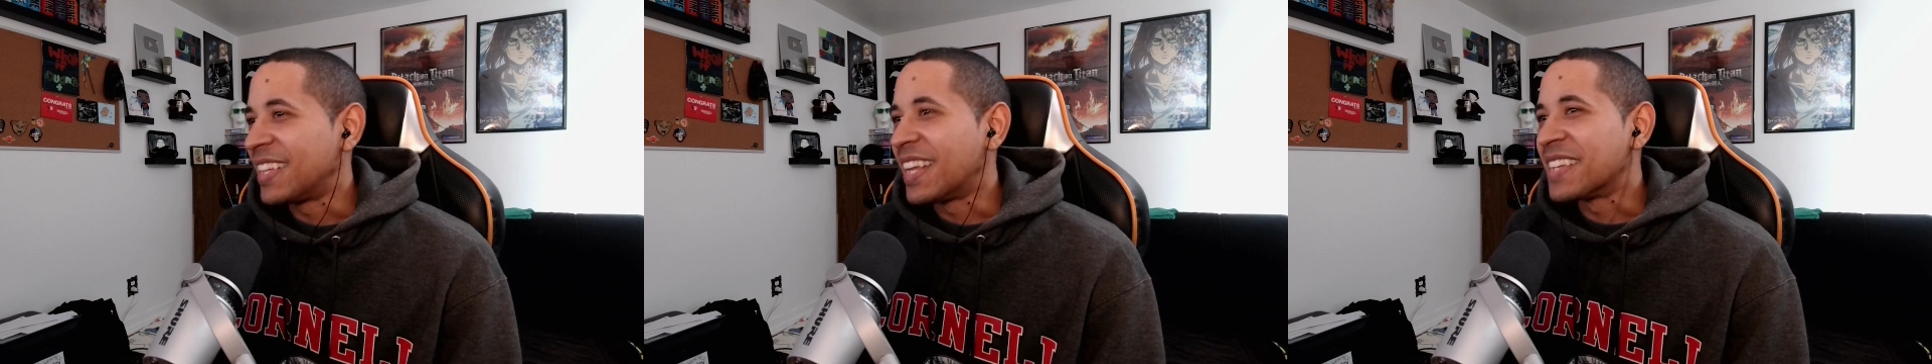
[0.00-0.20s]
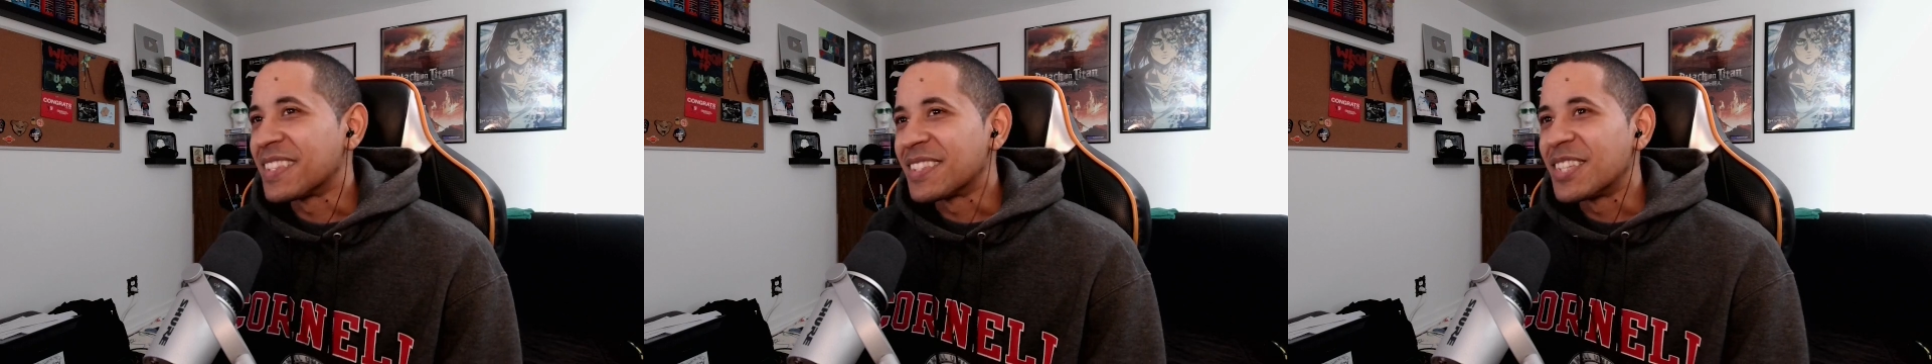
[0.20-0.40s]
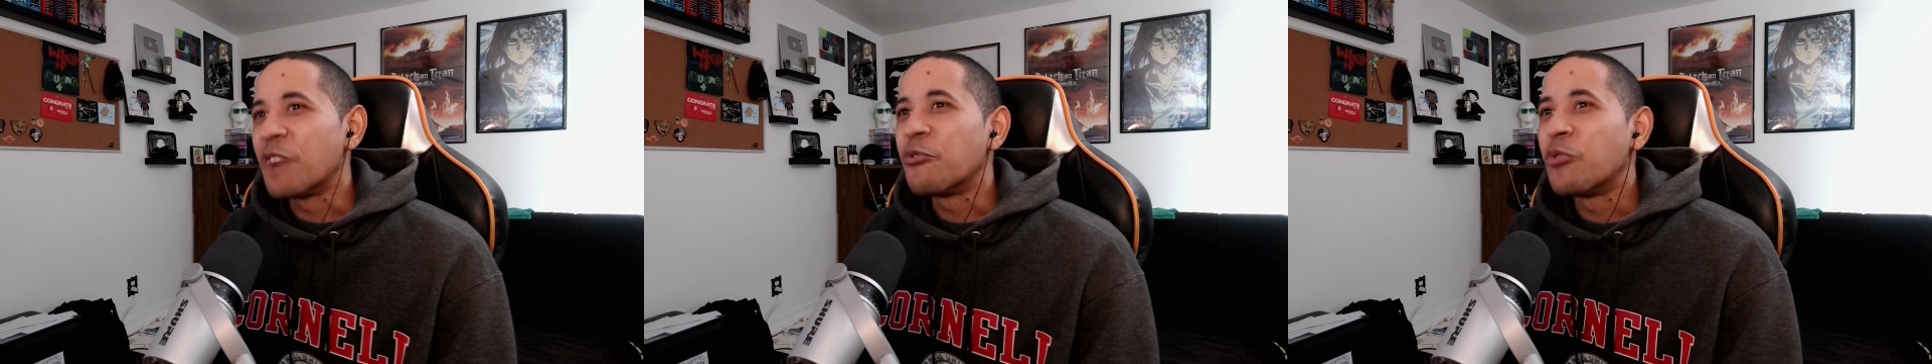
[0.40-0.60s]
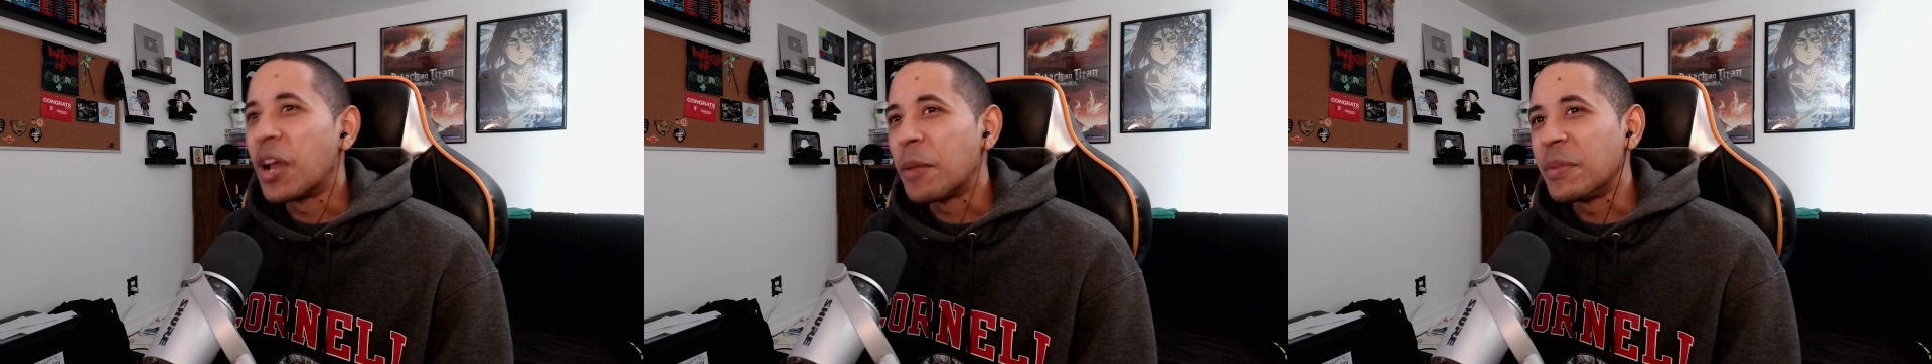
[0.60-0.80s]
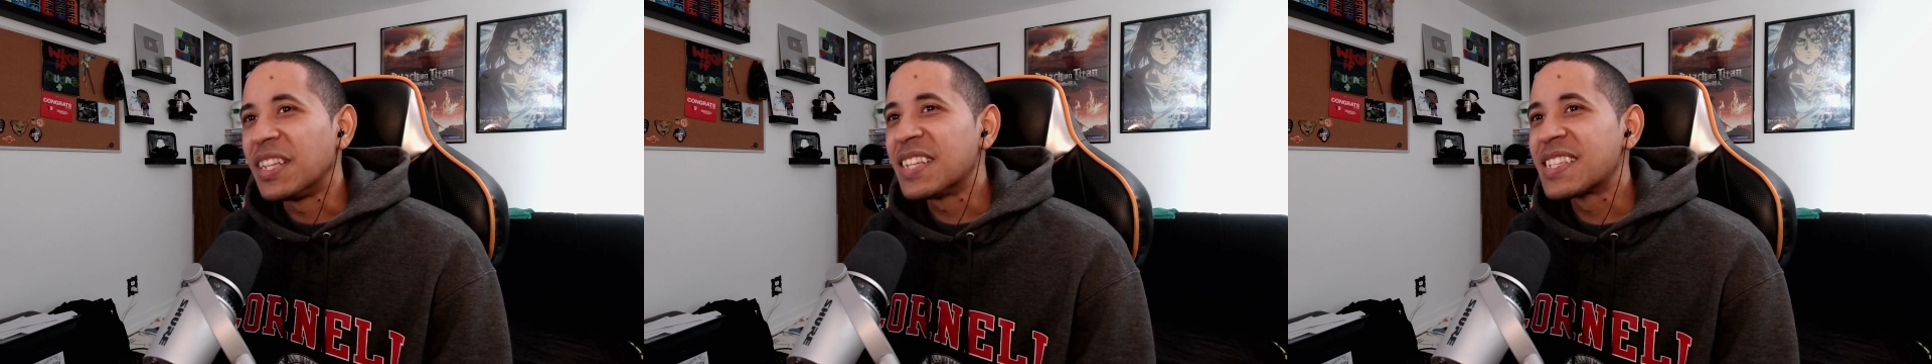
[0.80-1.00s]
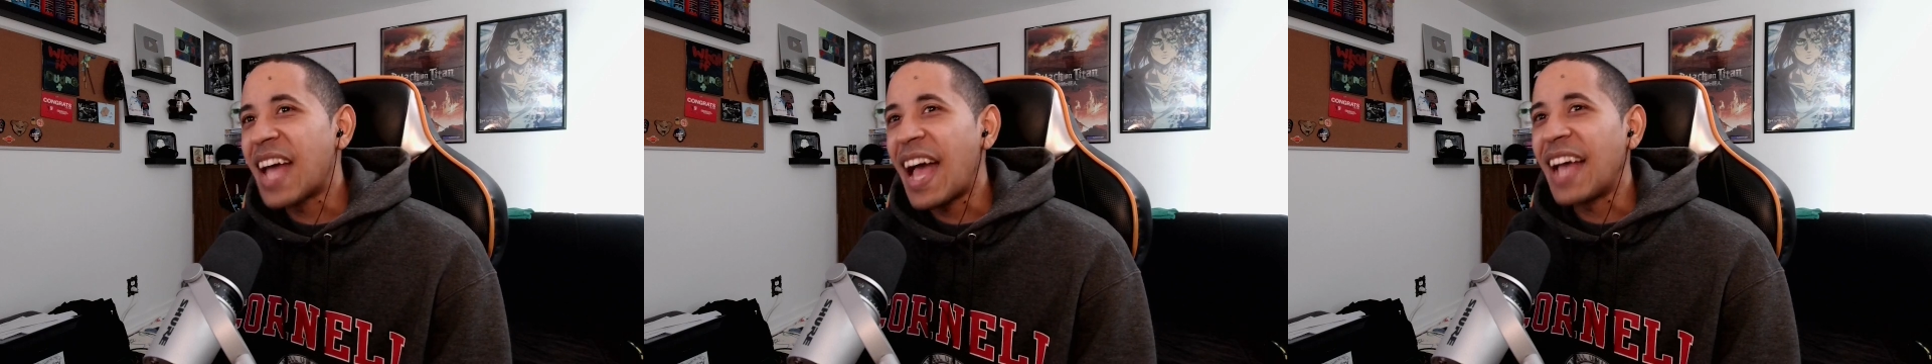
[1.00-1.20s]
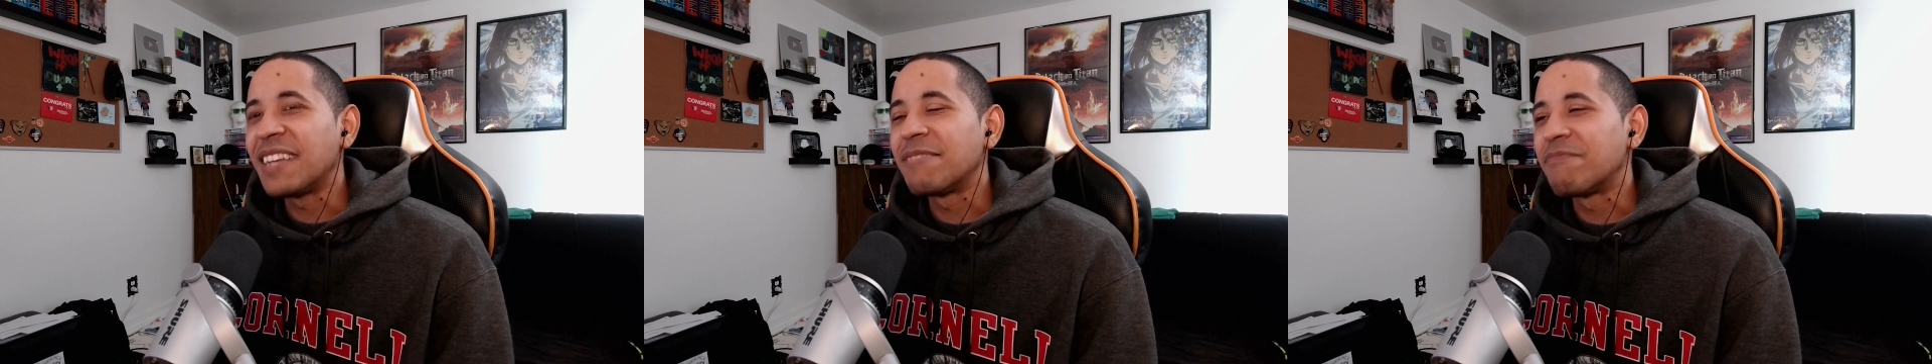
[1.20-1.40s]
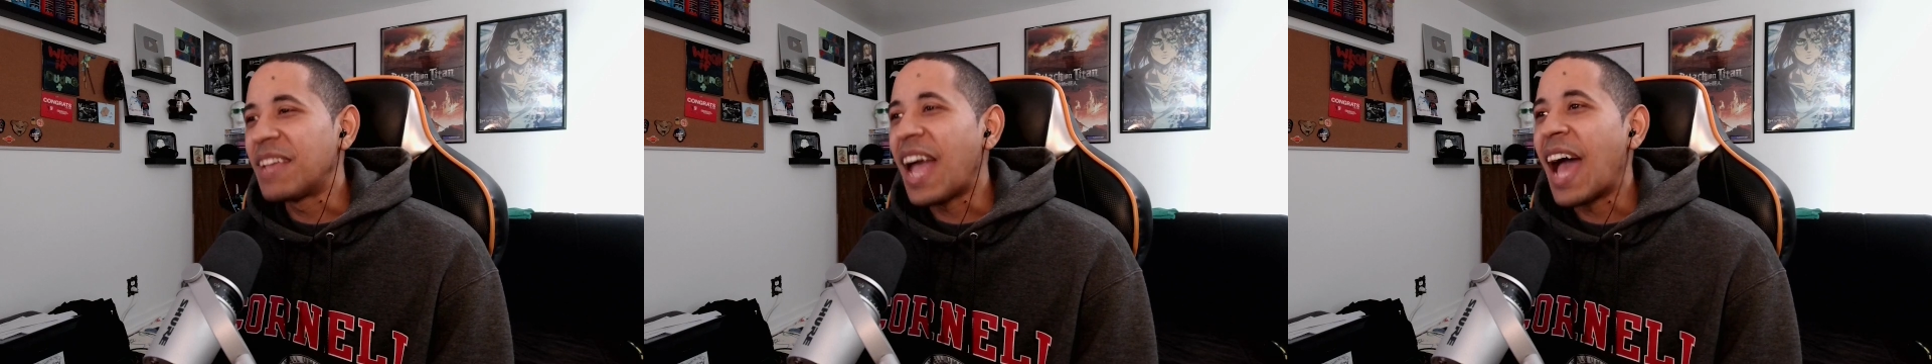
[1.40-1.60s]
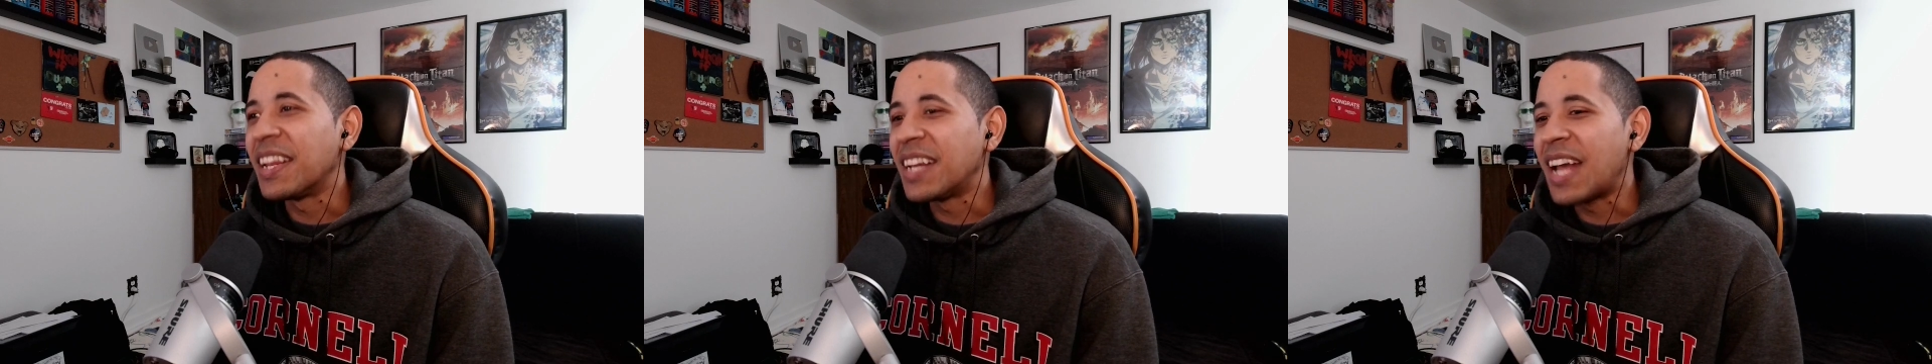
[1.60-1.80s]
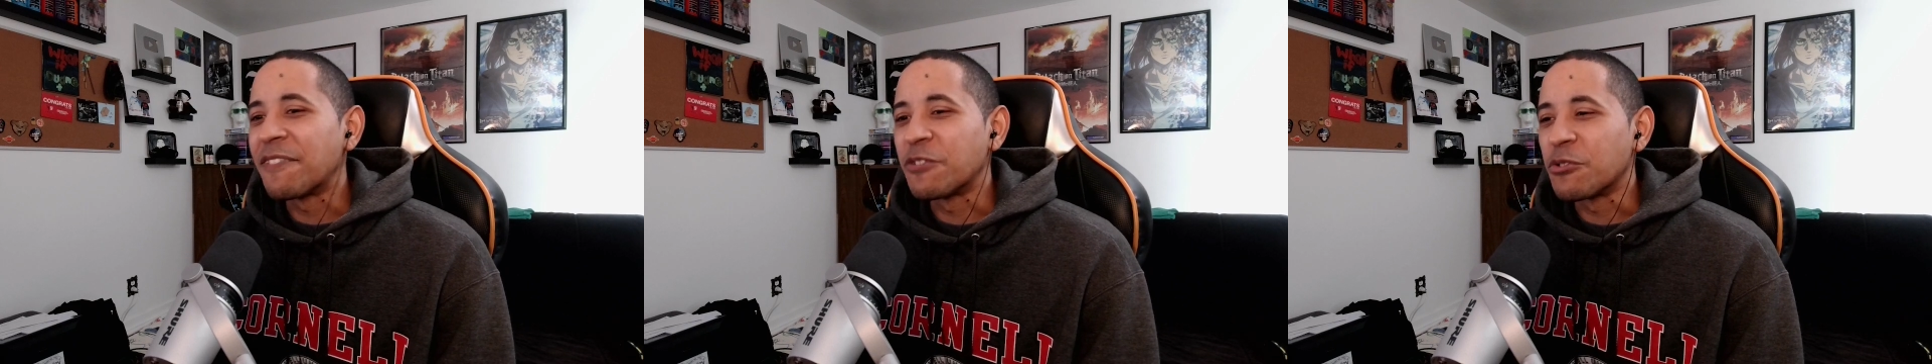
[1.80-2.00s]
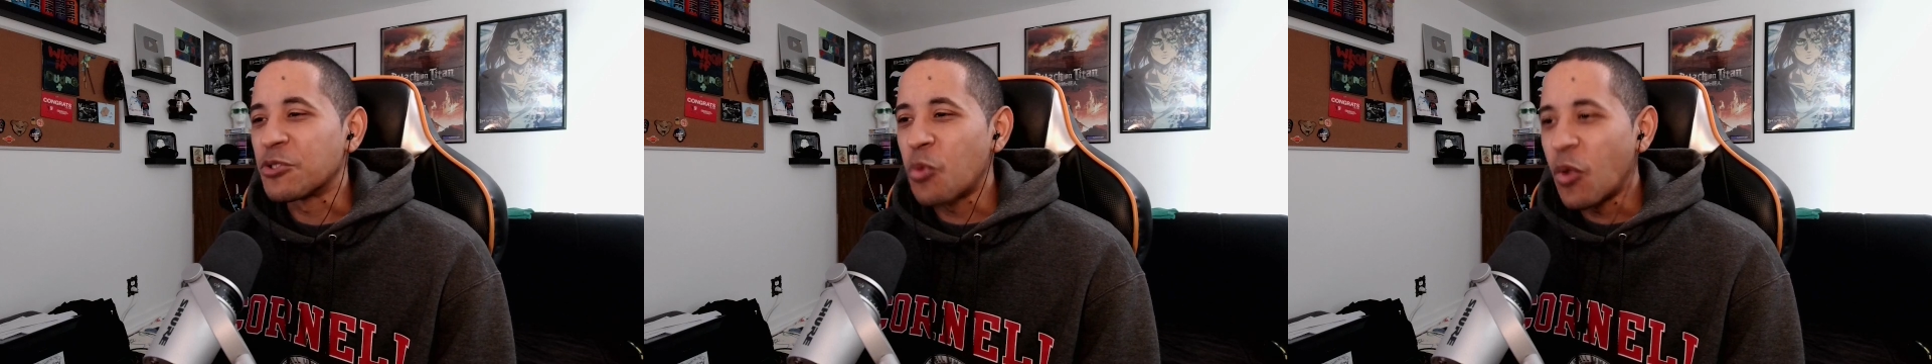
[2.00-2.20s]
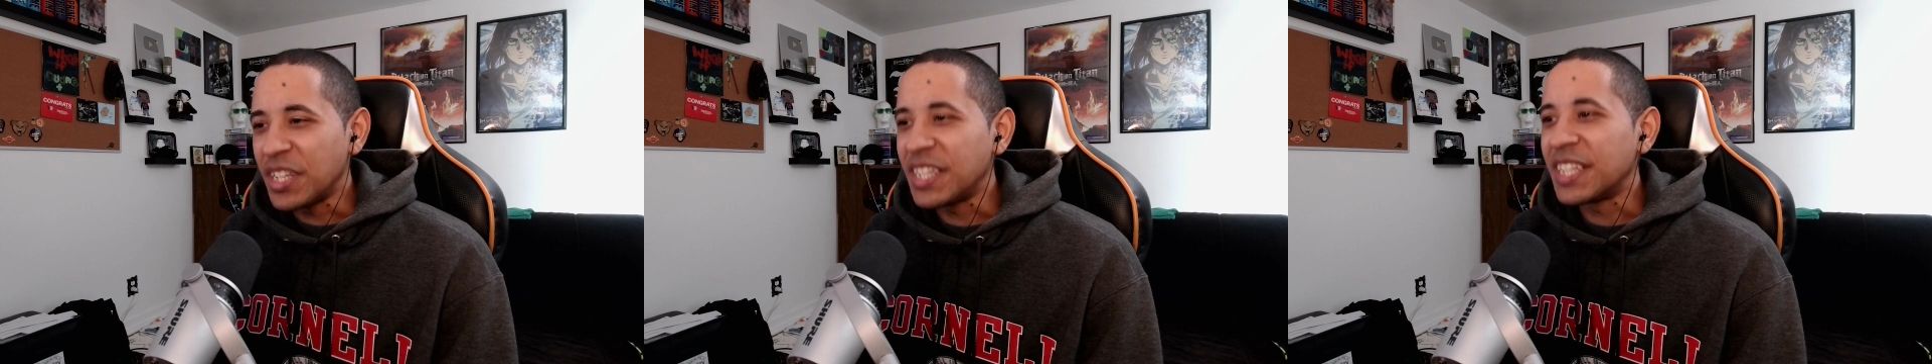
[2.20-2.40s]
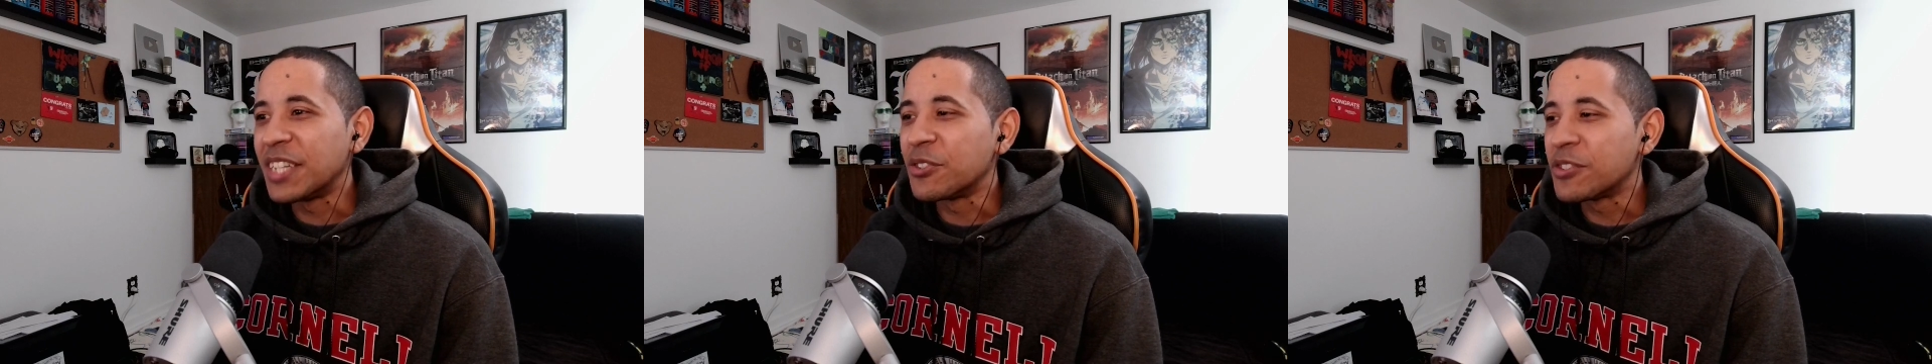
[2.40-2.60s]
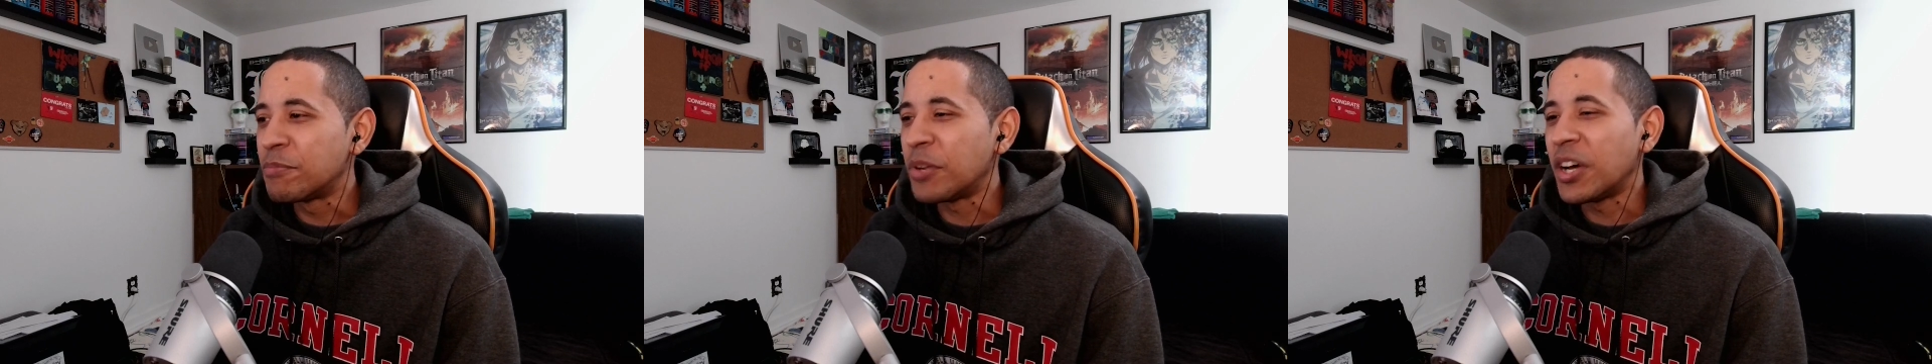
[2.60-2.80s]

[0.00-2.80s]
That's a tough one. I mean, this guy got it after 20 years,